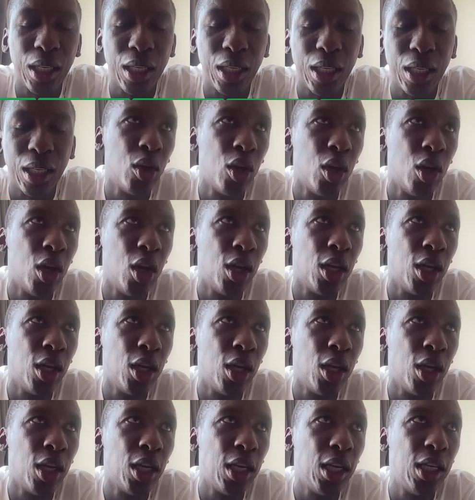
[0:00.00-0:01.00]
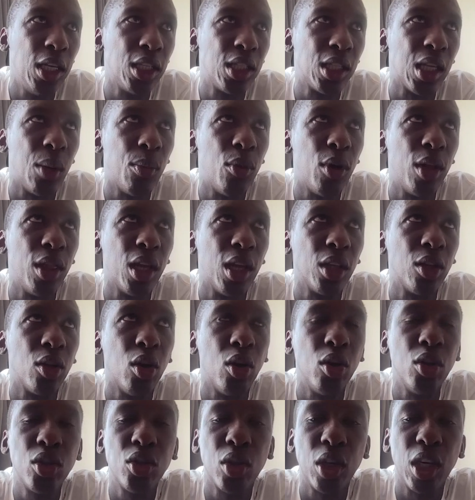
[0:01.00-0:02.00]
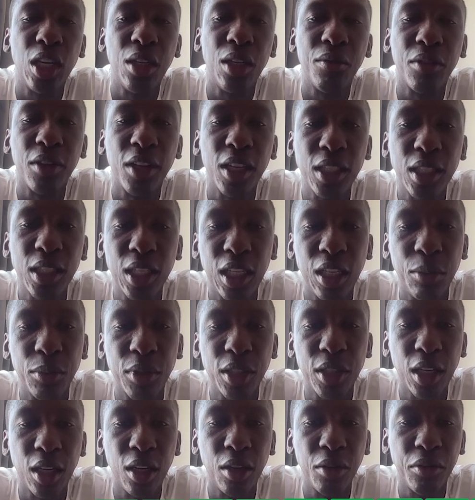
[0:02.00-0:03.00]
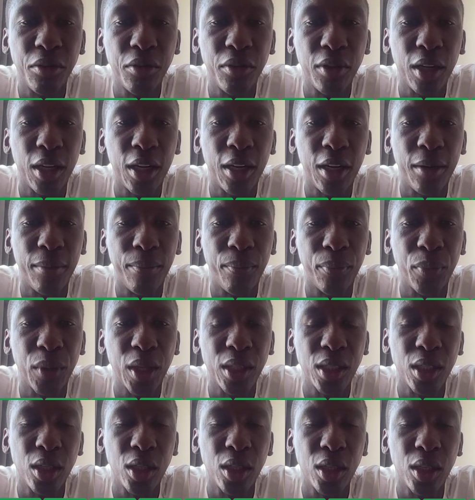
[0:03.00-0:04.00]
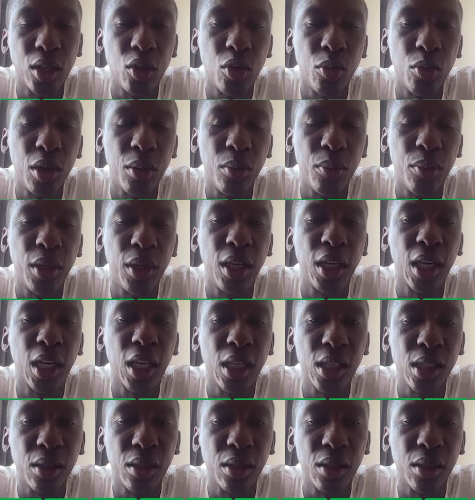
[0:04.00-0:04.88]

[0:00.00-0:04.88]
so he's someone that also invests in himself as a human being and as a